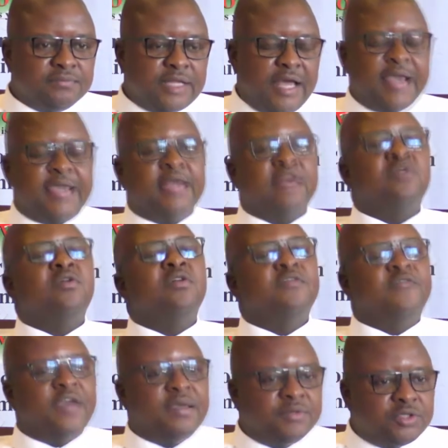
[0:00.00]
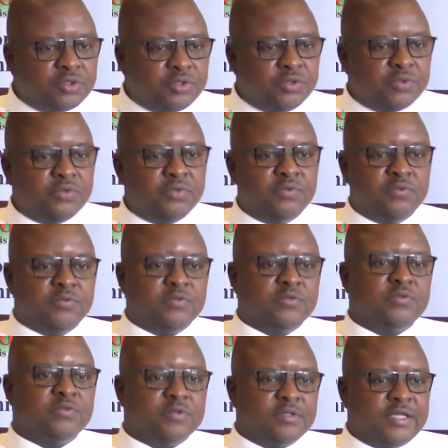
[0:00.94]
I can confirm to you
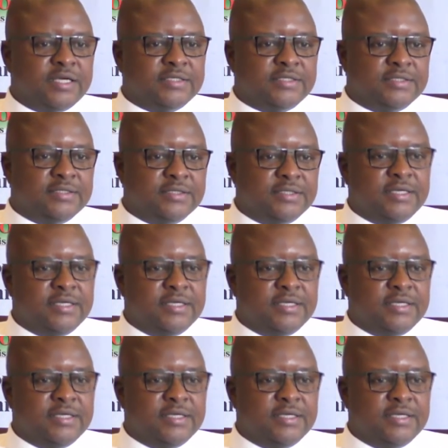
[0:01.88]
that